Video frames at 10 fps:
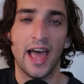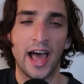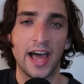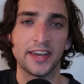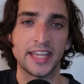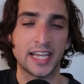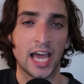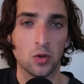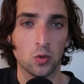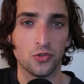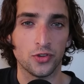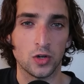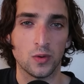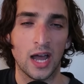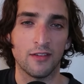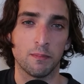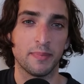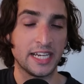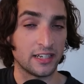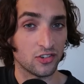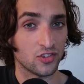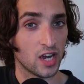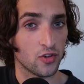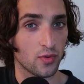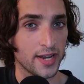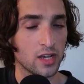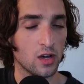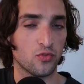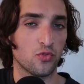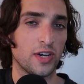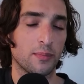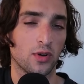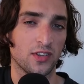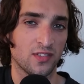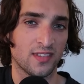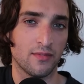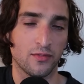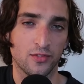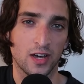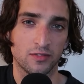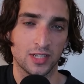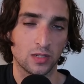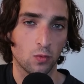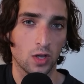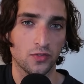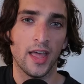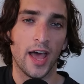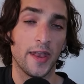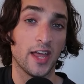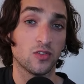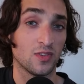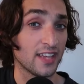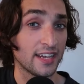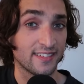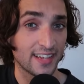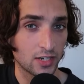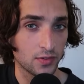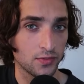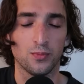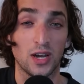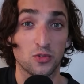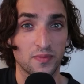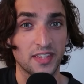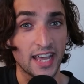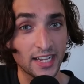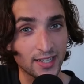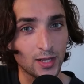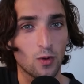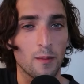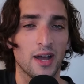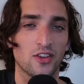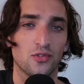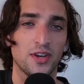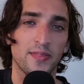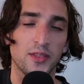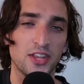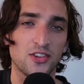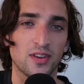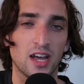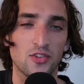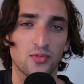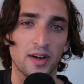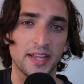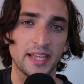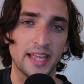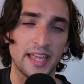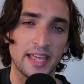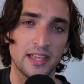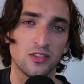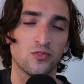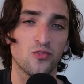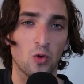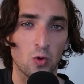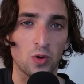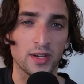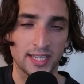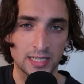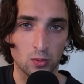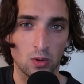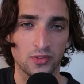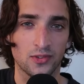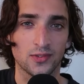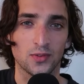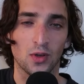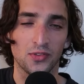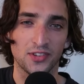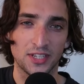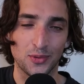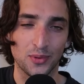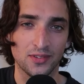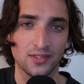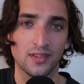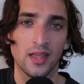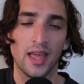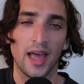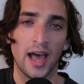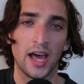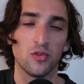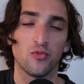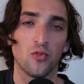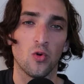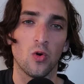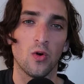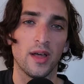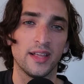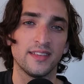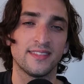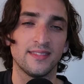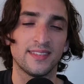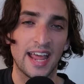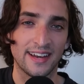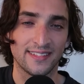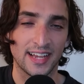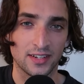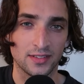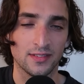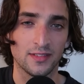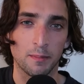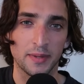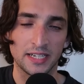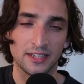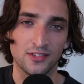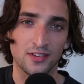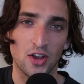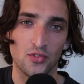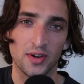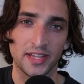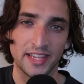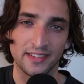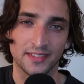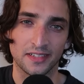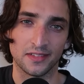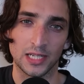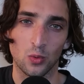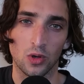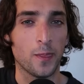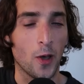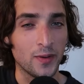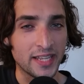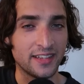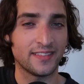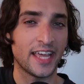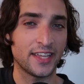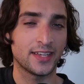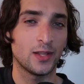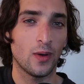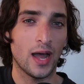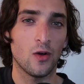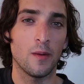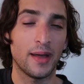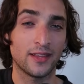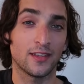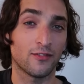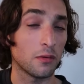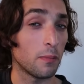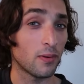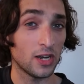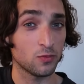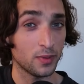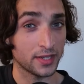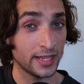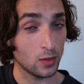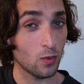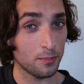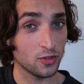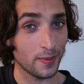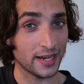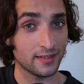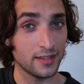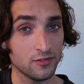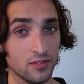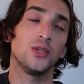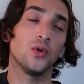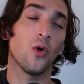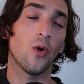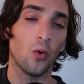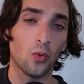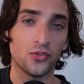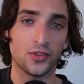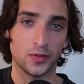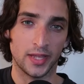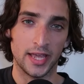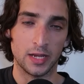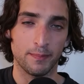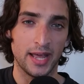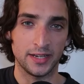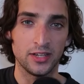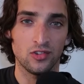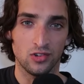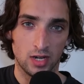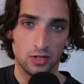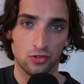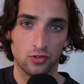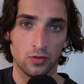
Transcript: And it can also have a peak discharge rate of 3.75 kilowatts, and that's for 10 seconds. Whereas with the 8 kW battery, the discharge rate is 4 kilowatts continuous, and for 10 seconds, the peak discharge rate is 6 kilowatts. Not only is the 8 kWh better from a price per kilowatt perspective, you're also getting better discharge.